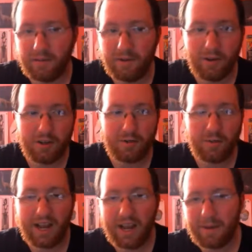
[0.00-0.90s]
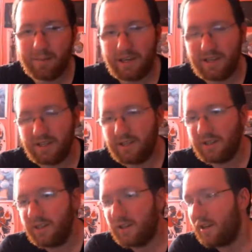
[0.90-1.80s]
noticed what happened
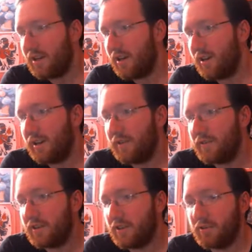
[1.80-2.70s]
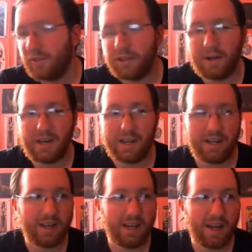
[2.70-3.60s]
of
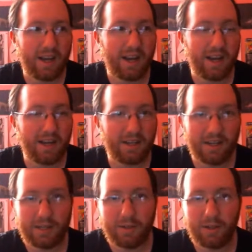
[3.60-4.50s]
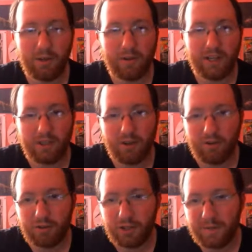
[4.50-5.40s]
Lucamine and Guzma going into
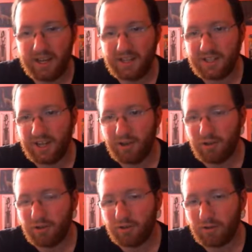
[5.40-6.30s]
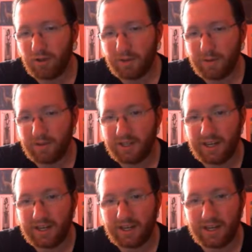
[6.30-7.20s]
Ultra Space, and Ultra Necrozma was like,